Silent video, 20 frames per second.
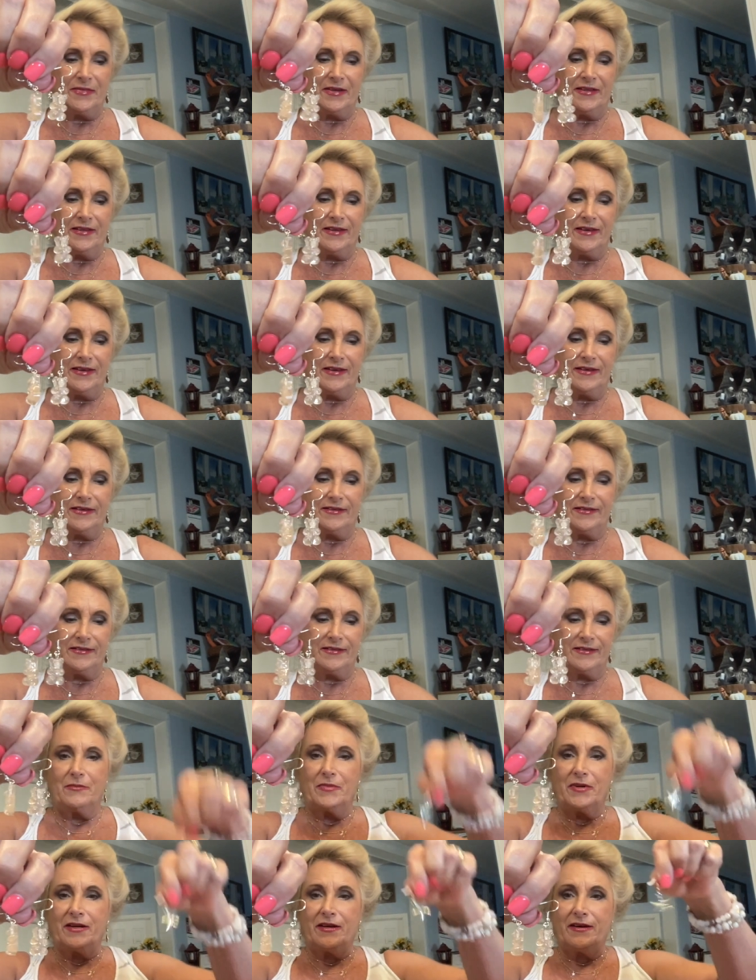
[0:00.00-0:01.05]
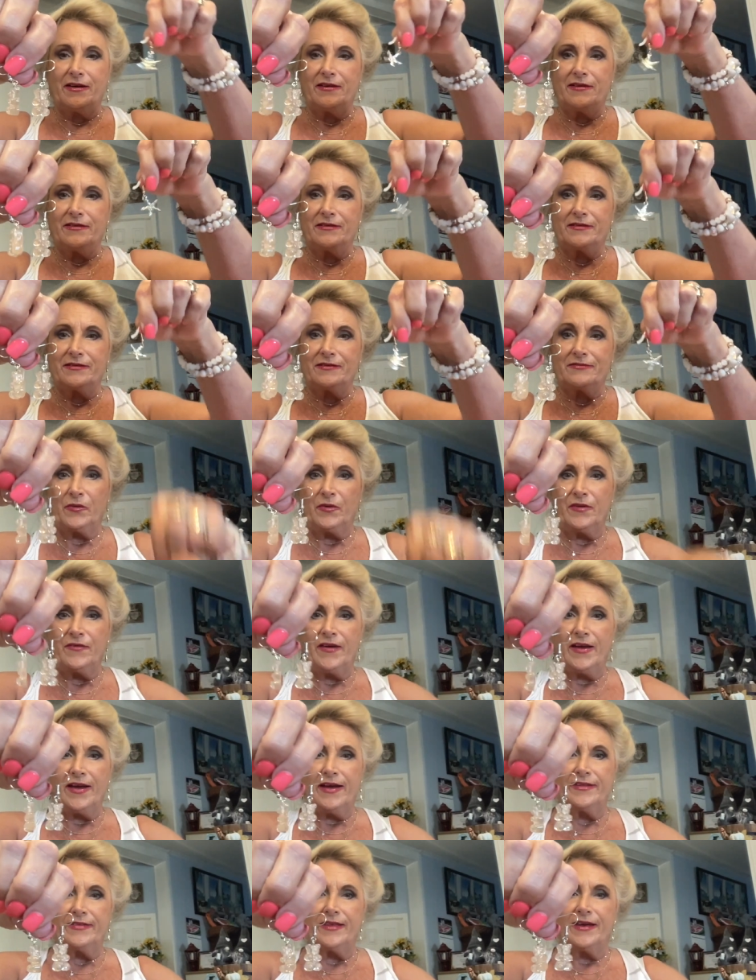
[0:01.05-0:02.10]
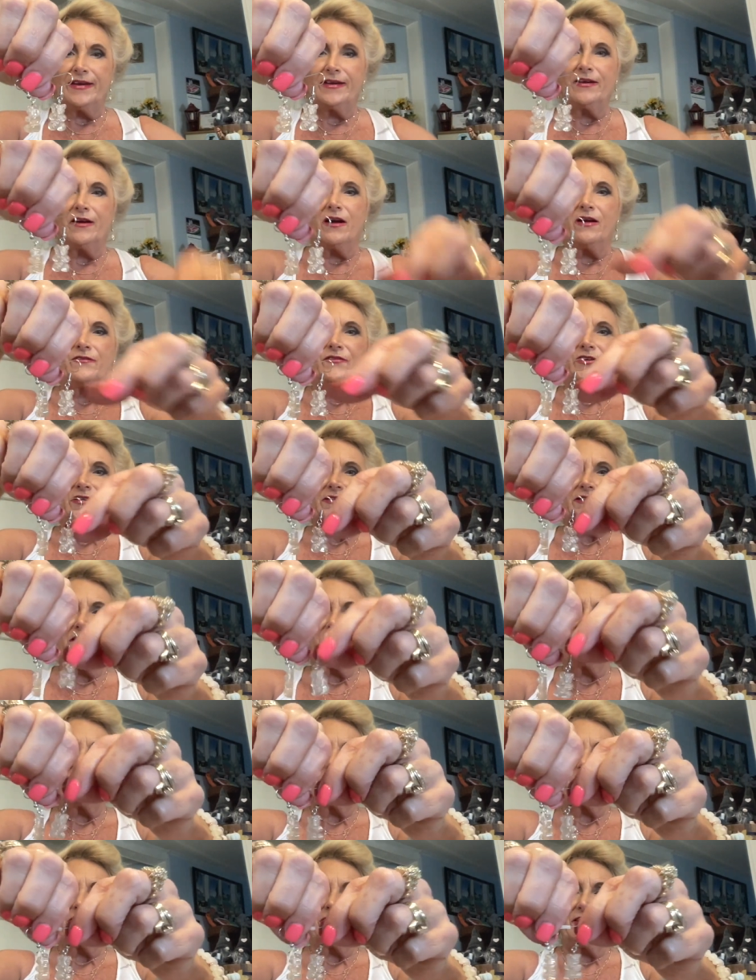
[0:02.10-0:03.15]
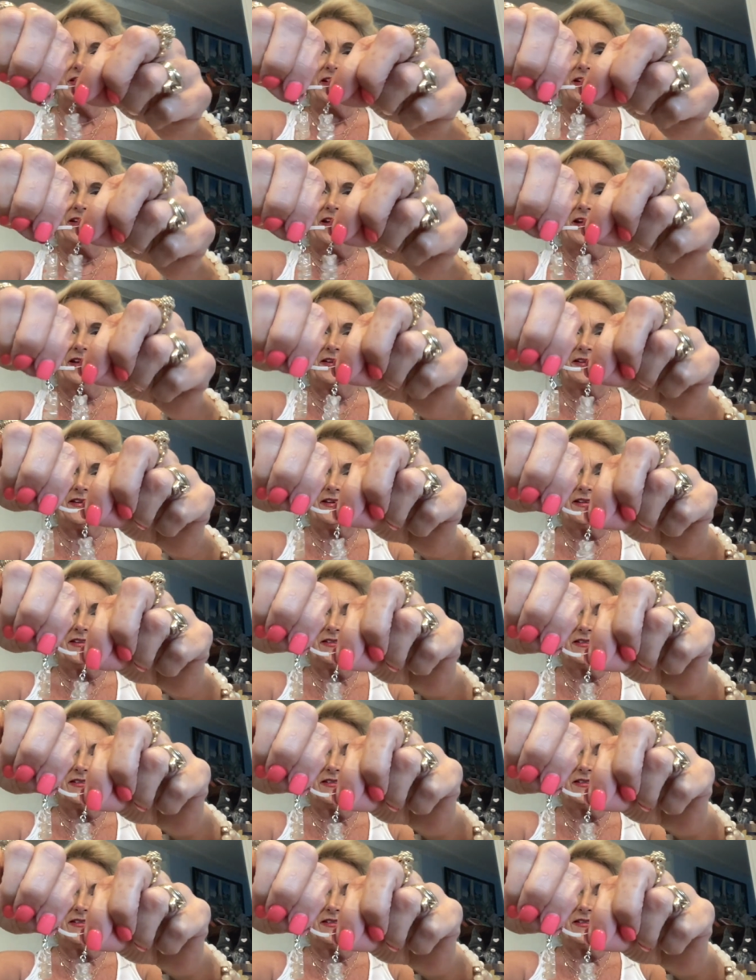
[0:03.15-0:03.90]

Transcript: me these because we've had that conversation, and I, these